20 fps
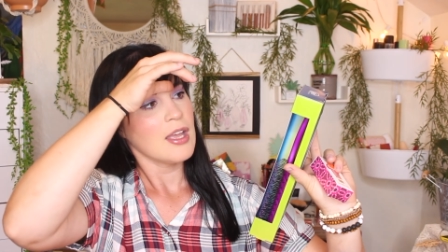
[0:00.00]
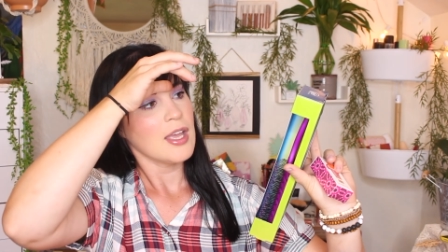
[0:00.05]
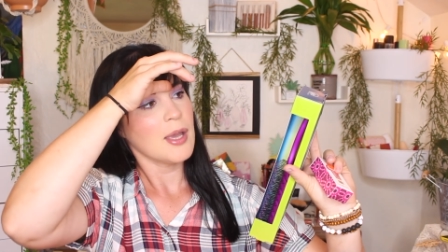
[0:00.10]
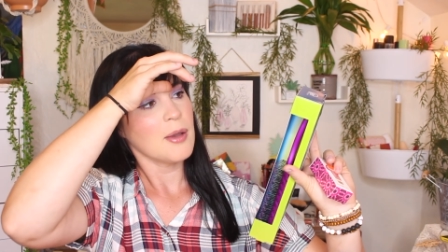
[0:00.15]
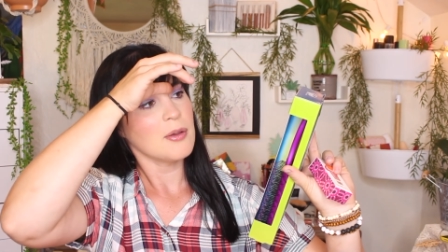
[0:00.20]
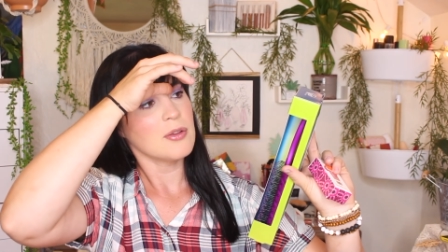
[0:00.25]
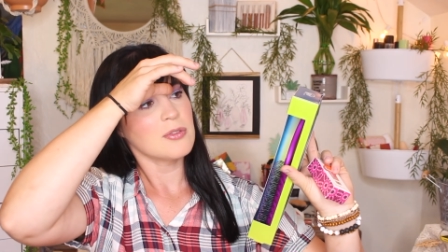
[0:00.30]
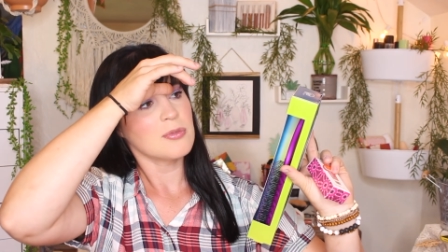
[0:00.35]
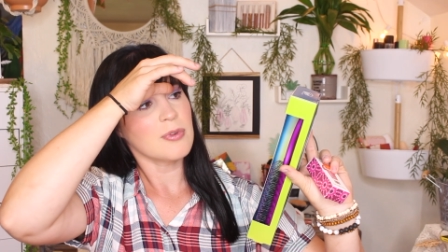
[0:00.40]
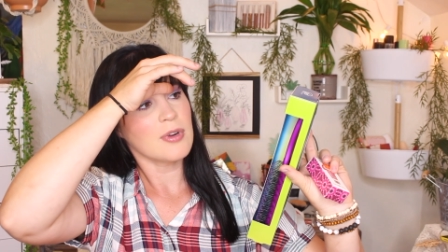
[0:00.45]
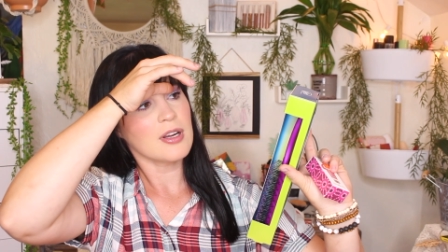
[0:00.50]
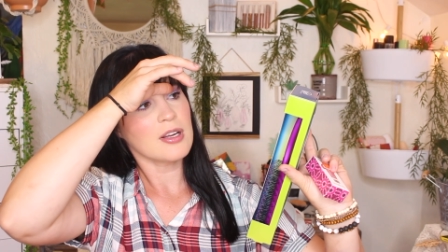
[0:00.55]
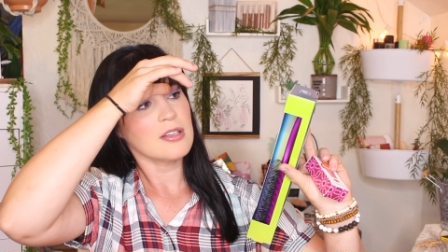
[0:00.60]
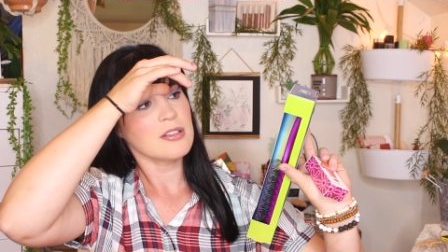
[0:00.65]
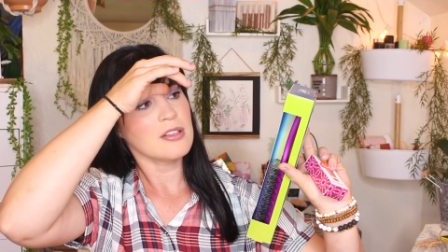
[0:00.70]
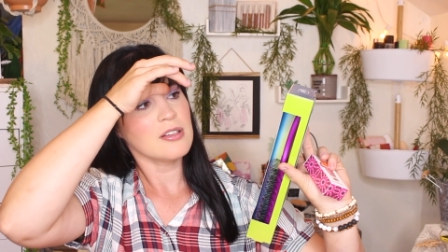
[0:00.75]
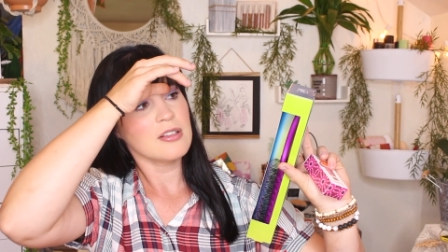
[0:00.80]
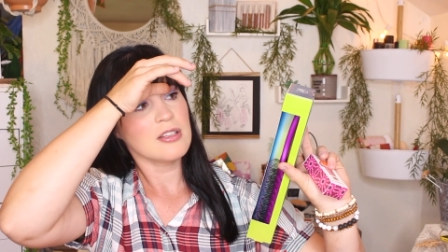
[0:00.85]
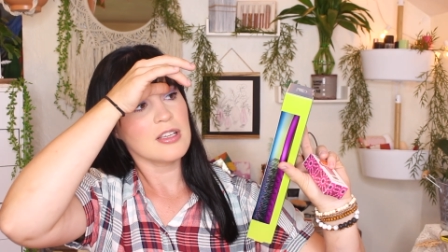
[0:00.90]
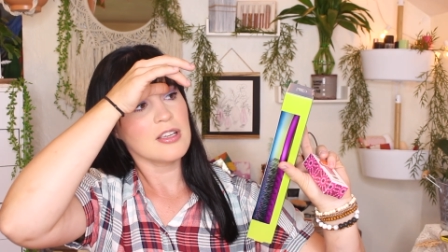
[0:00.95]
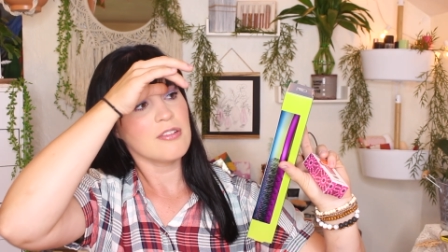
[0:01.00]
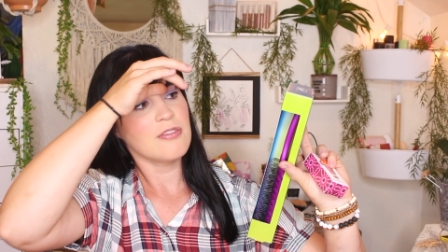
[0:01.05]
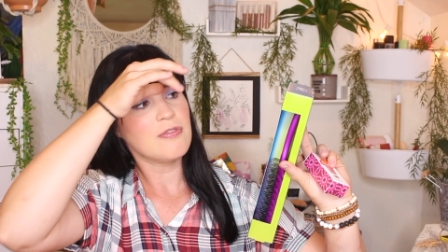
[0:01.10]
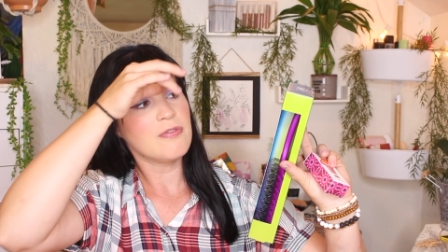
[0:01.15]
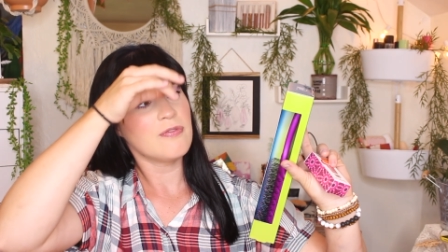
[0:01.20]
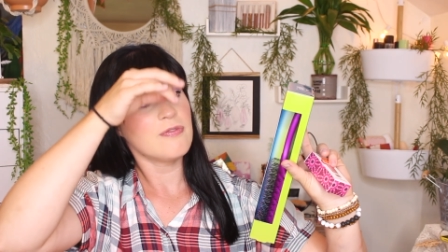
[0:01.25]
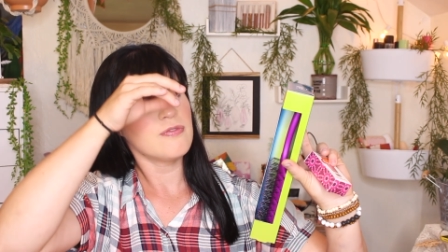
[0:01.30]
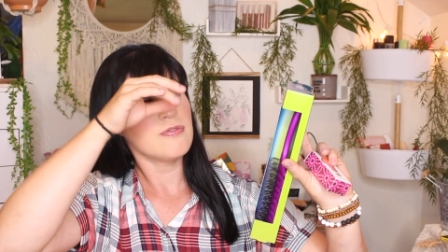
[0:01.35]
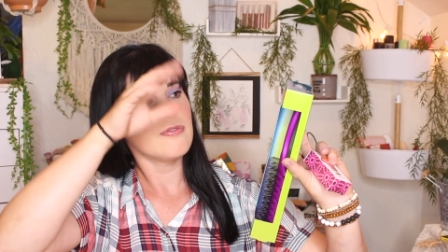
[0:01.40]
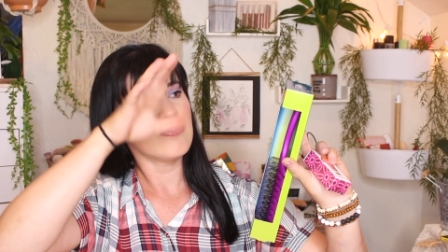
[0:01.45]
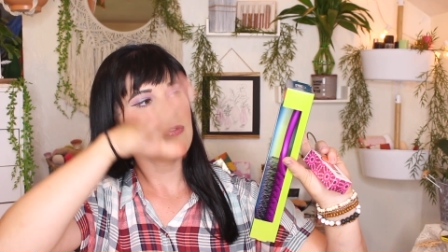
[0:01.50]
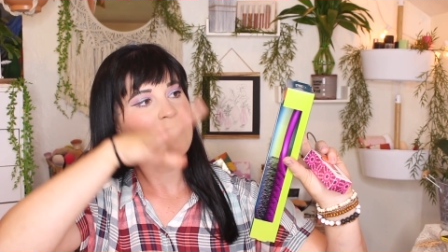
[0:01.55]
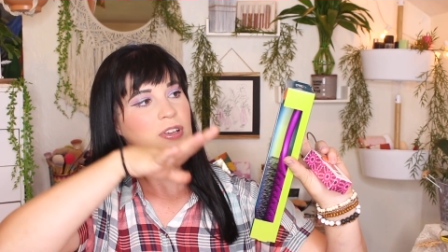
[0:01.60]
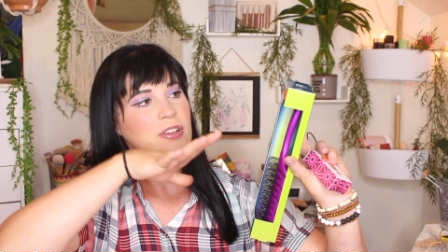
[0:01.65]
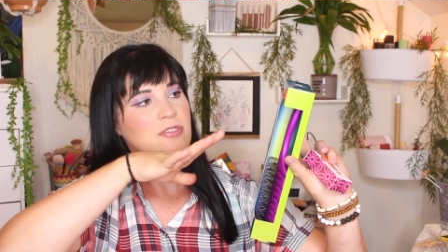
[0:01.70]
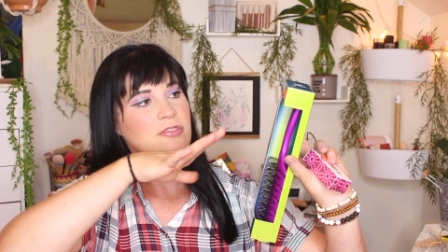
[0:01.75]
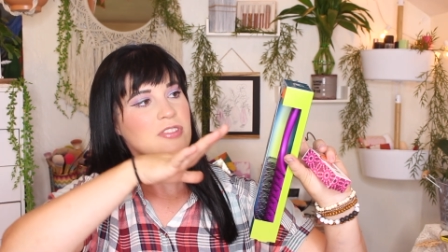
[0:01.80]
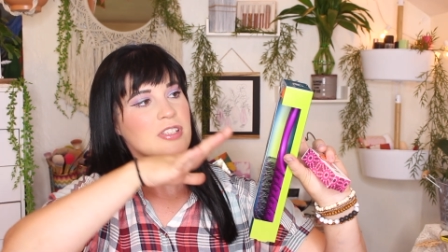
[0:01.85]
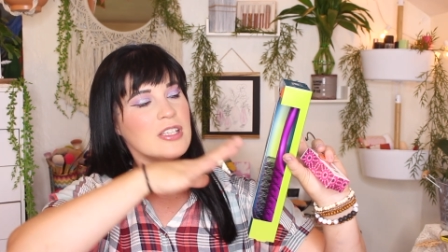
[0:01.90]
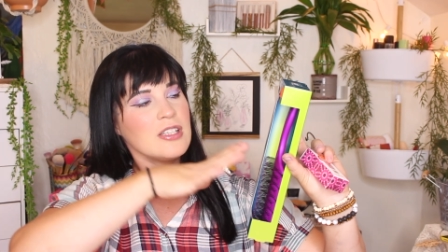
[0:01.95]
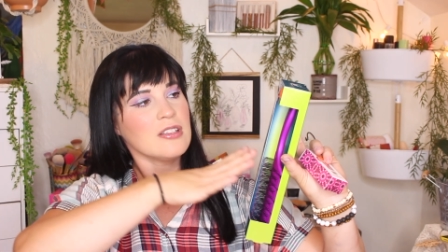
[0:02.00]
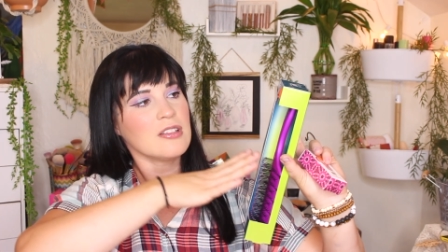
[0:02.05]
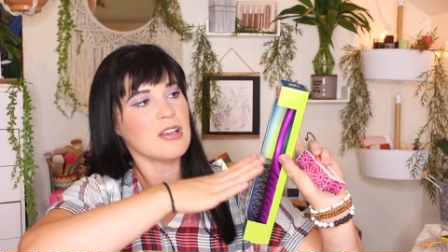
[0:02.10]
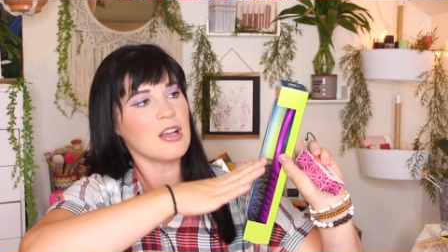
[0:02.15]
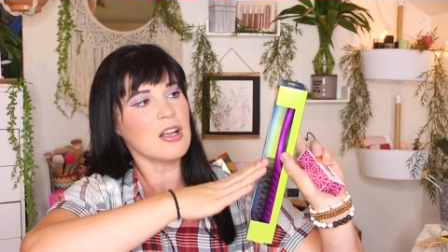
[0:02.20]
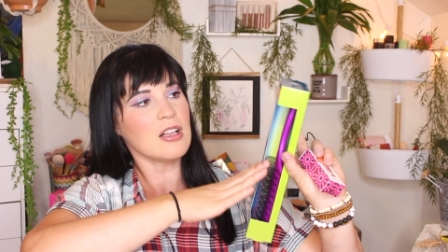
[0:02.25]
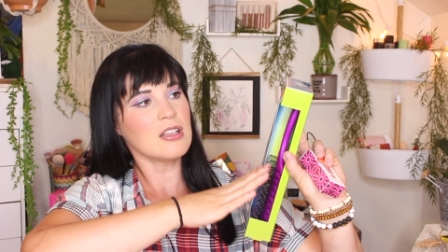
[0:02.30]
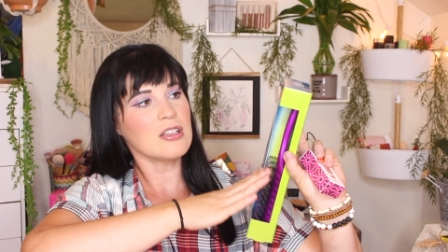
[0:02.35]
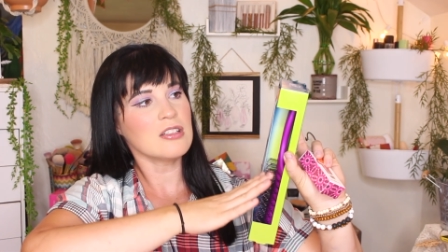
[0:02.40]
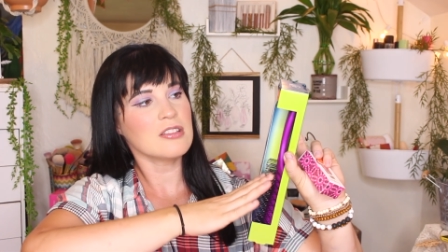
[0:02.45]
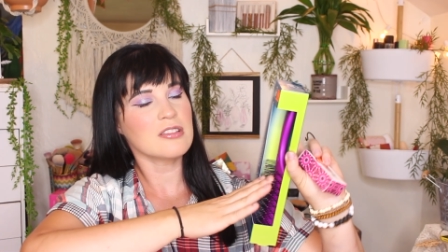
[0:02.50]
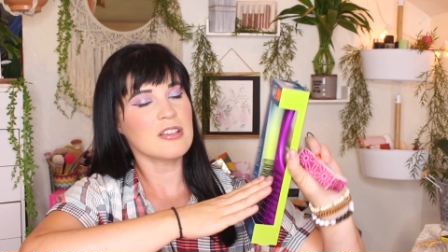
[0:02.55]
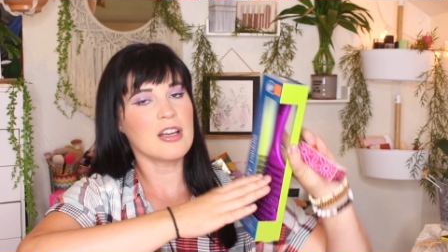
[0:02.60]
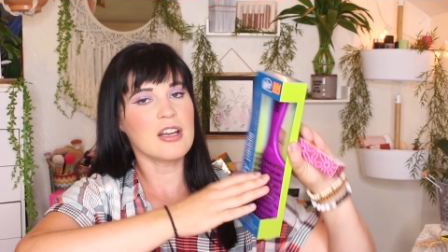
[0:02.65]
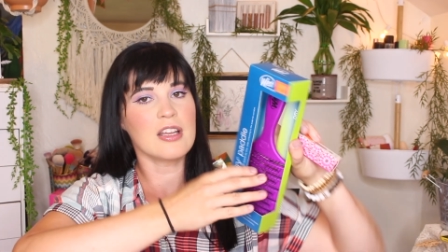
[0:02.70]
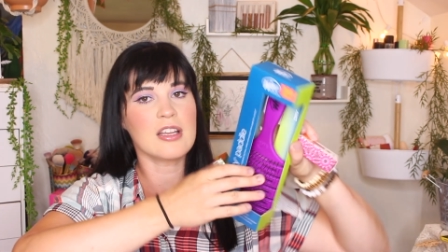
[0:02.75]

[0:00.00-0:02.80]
It was regularly $15 and